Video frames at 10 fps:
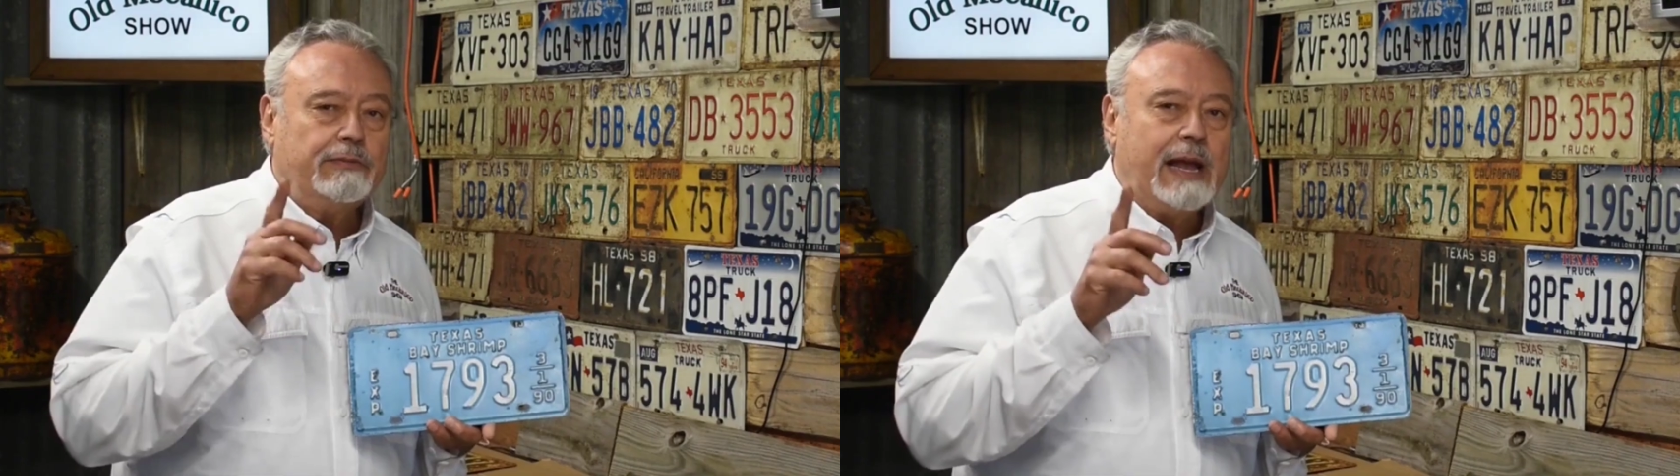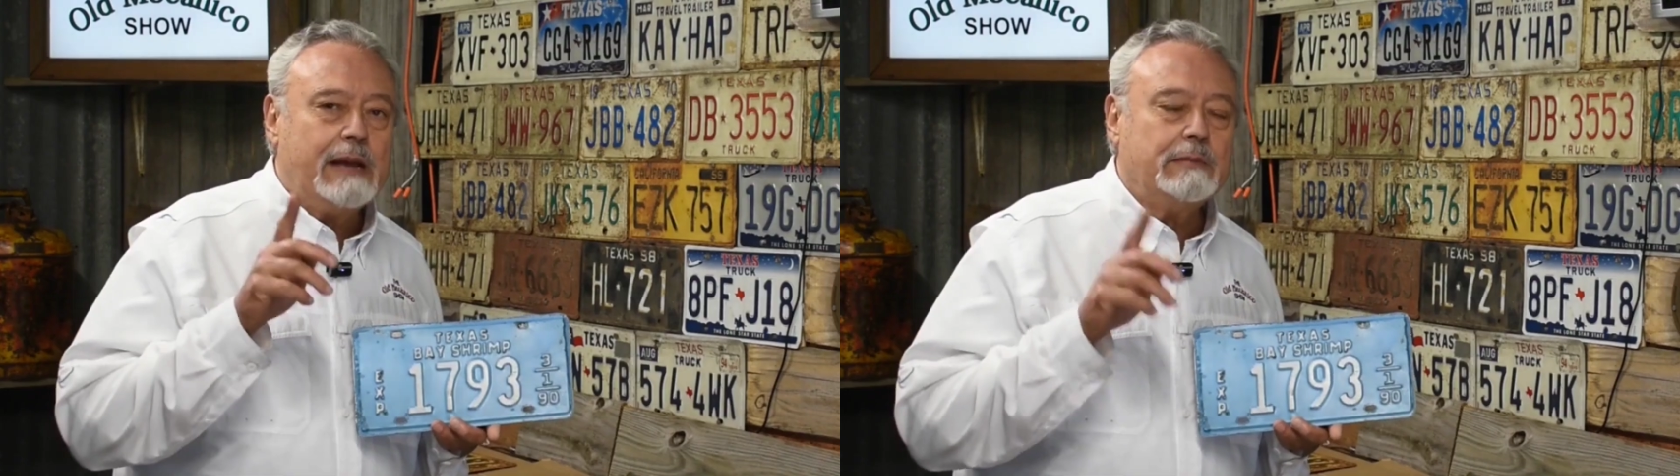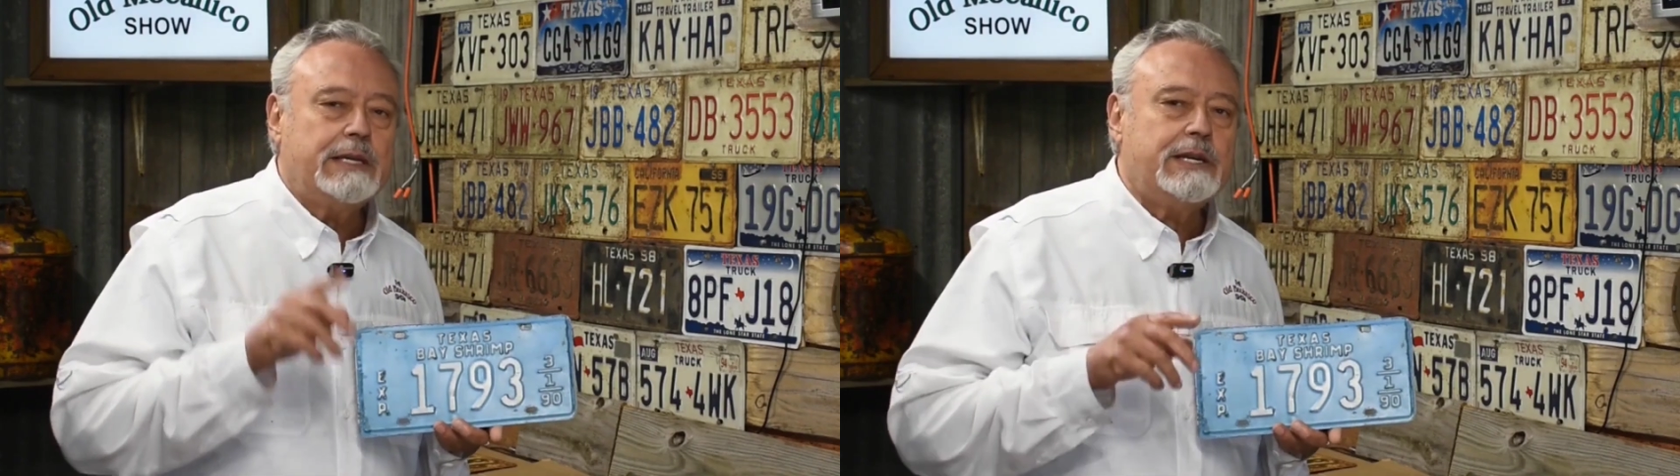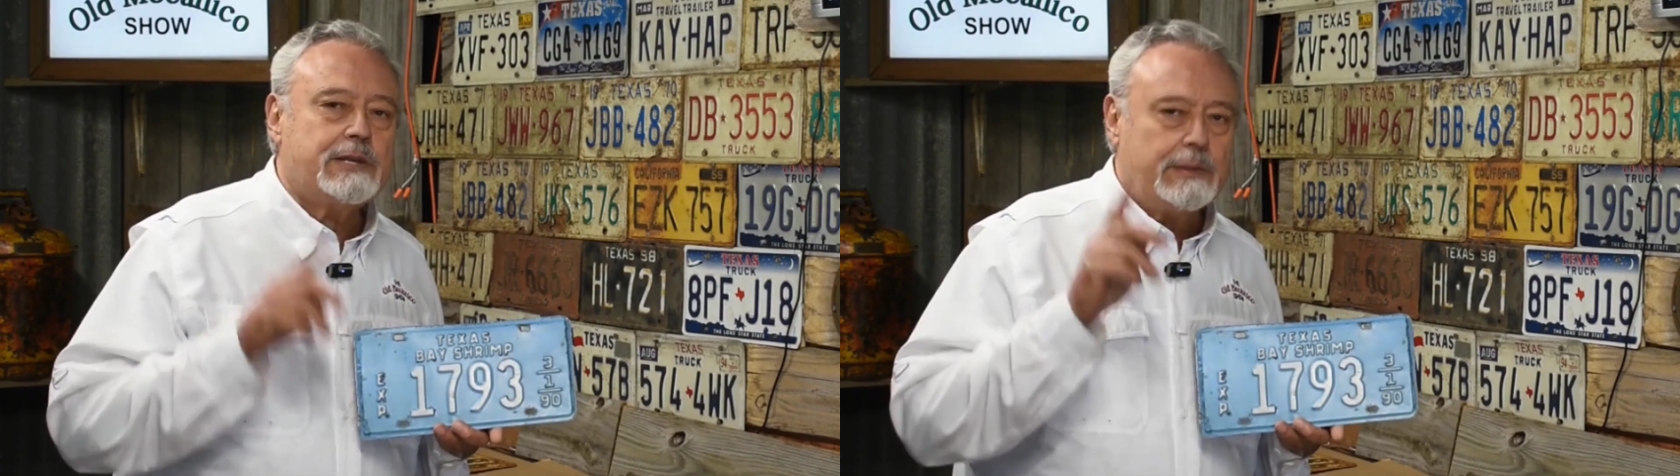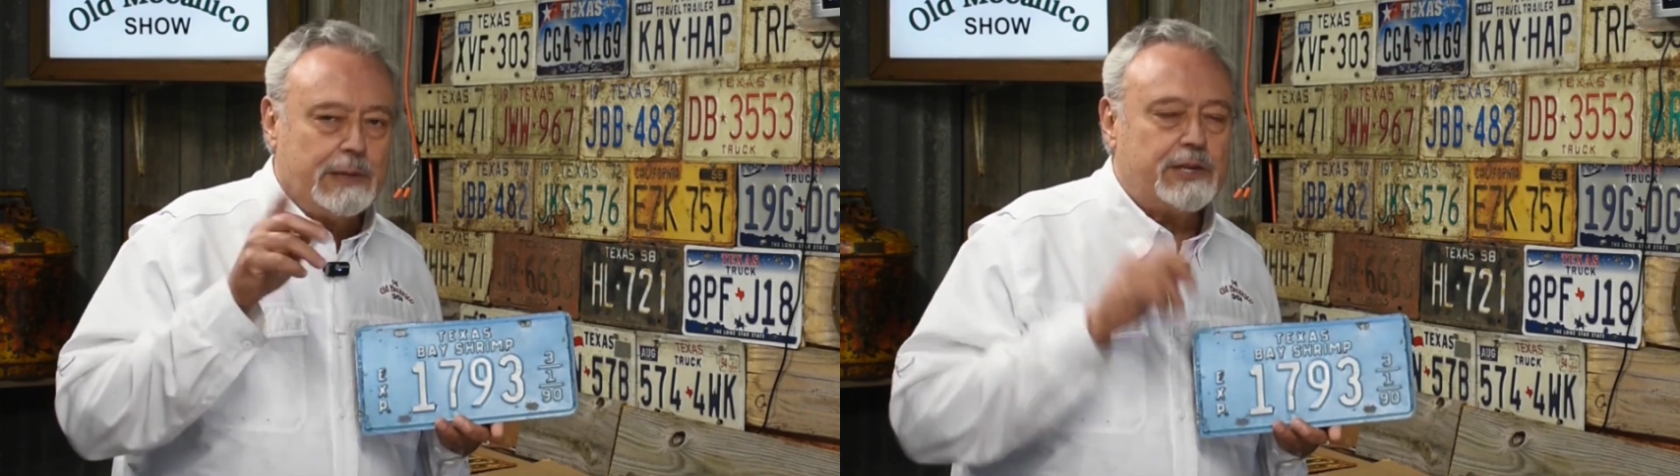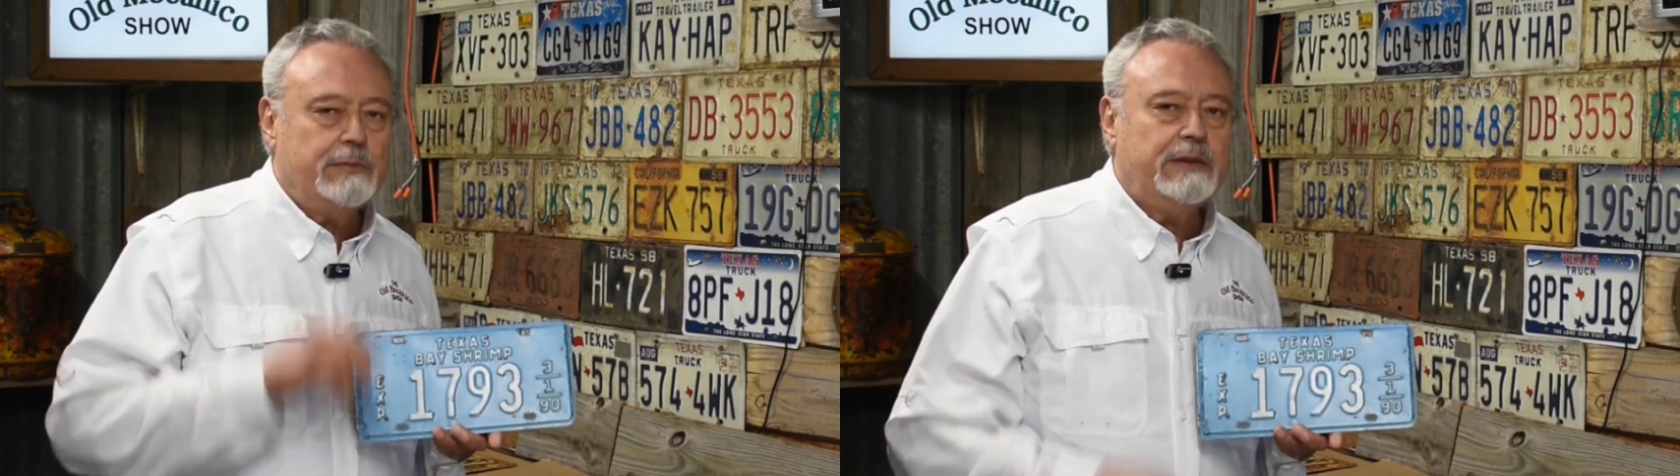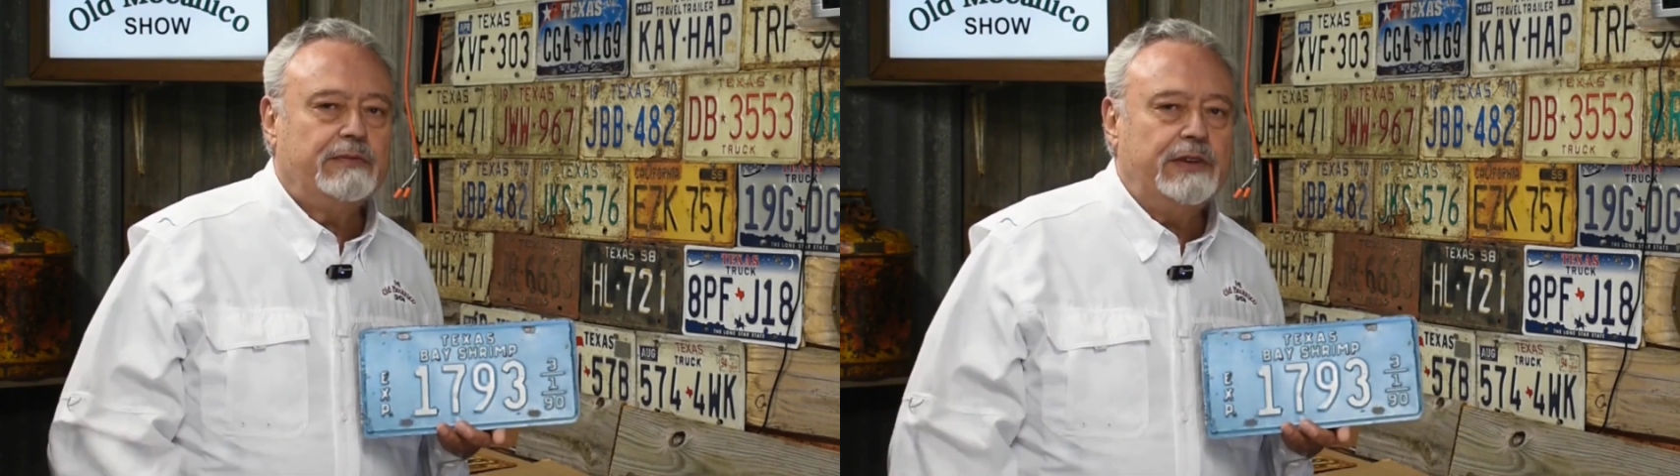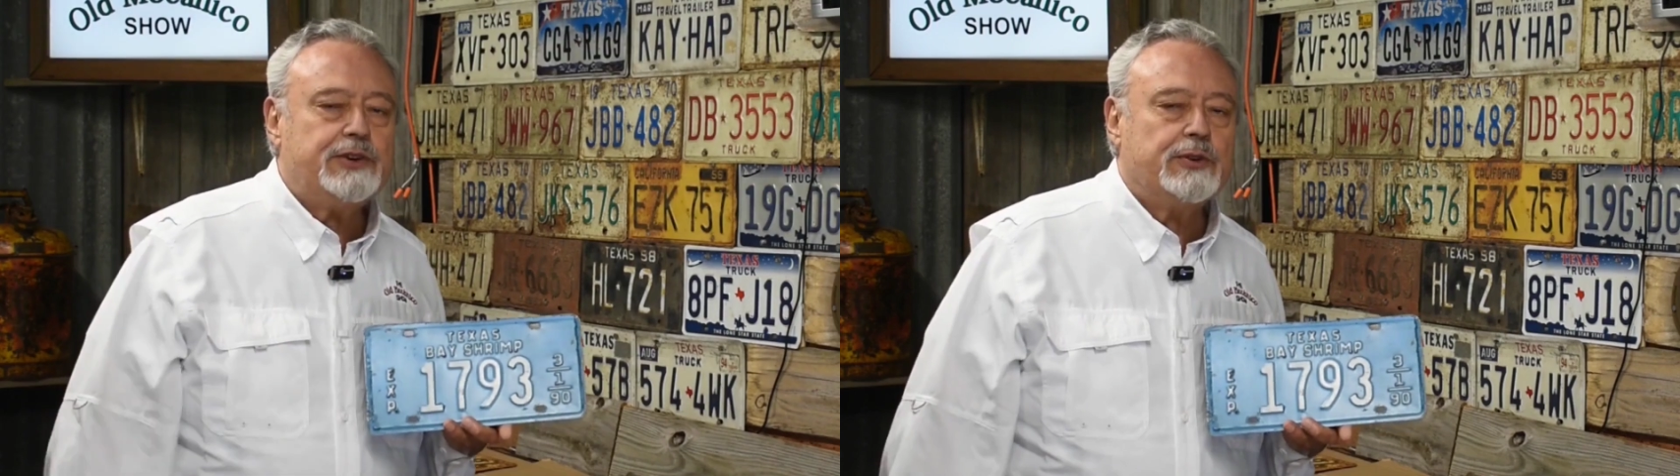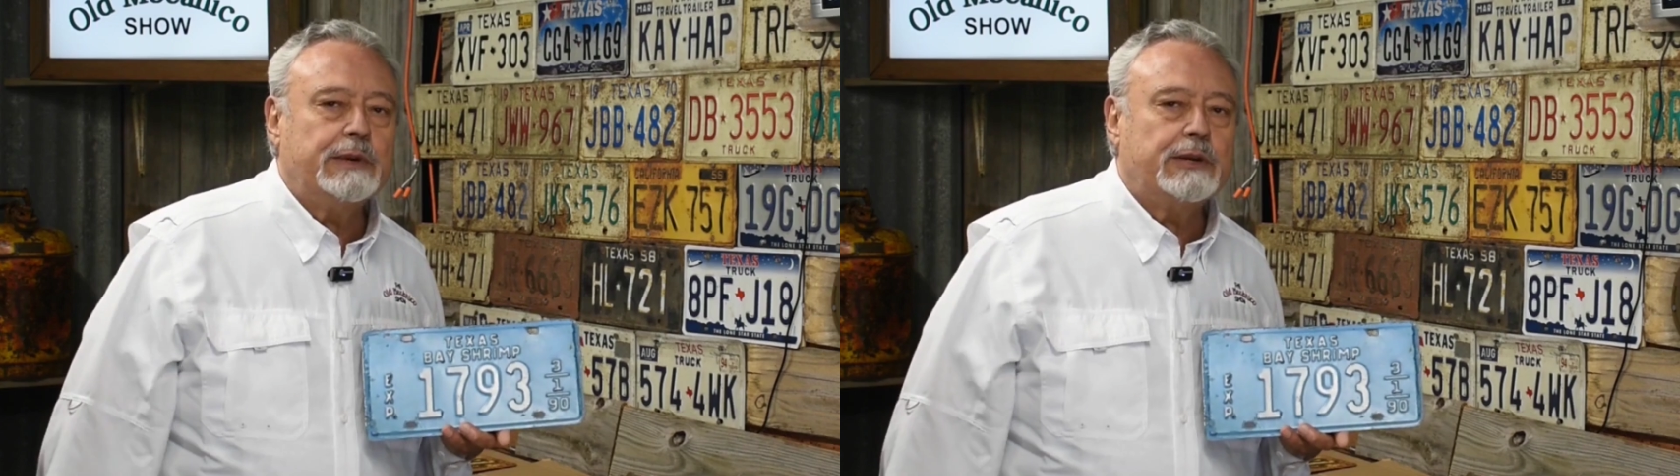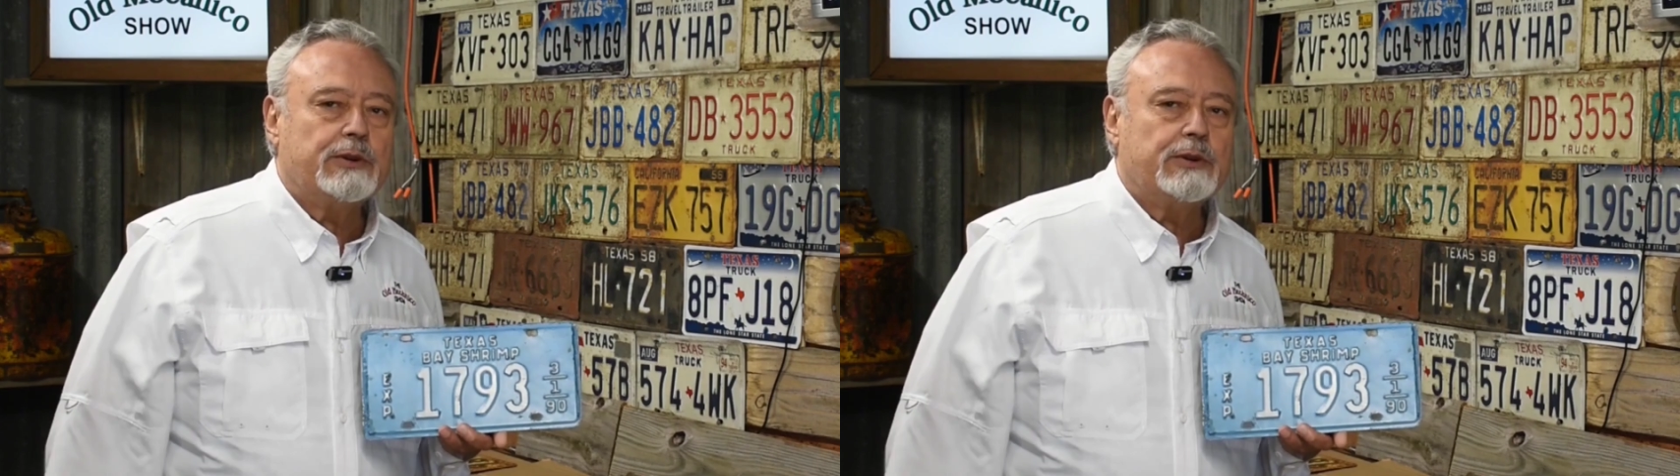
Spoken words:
families must have been fishermen